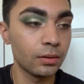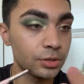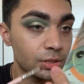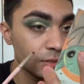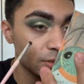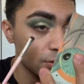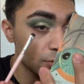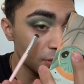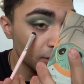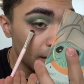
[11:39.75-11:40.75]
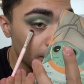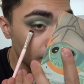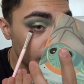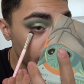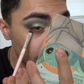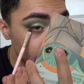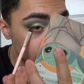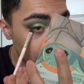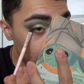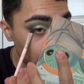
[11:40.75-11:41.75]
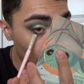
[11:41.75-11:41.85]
Just using that on the lower lash line.